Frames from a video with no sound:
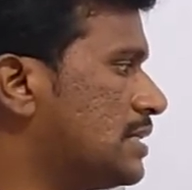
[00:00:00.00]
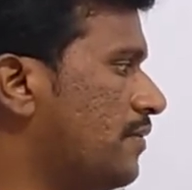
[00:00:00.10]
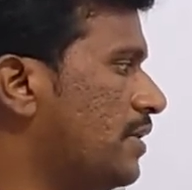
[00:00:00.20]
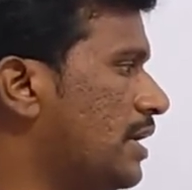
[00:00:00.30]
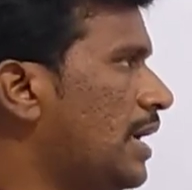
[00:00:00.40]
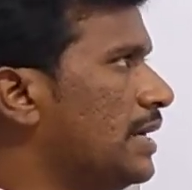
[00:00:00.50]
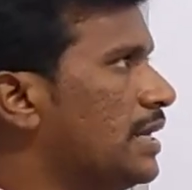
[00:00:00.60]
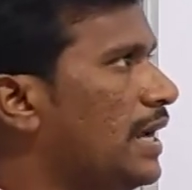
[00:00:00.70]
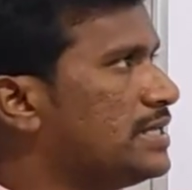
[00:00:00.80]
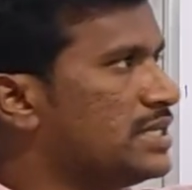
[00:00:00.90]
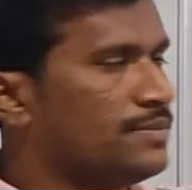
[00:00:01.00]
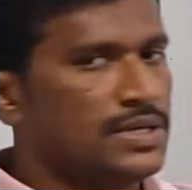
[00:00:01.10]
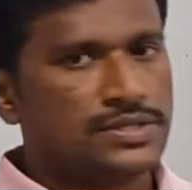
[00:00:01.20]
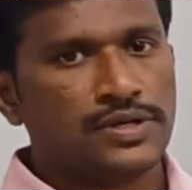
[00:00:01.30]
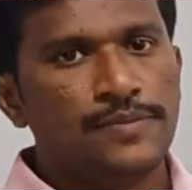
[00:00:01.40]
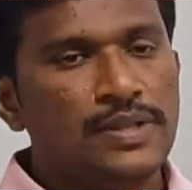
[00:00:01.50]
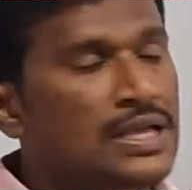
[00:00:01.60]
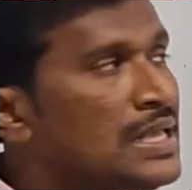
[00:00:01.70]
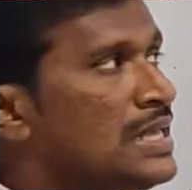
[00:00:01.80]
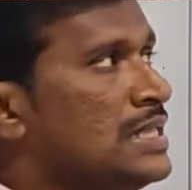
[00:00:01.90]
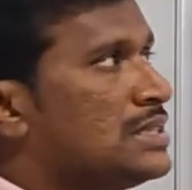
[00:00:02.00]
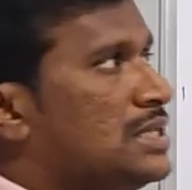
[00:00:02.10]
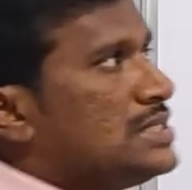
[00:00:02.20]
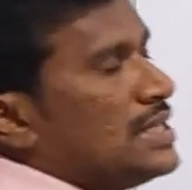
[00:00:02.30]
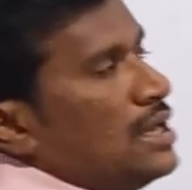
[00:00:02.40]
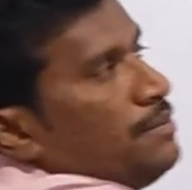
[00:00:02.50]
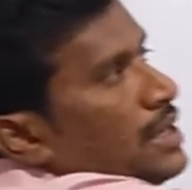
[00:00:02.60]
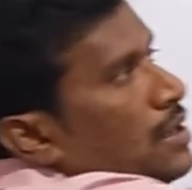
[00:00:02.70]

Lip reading: 7, 8 segments. Okay, this can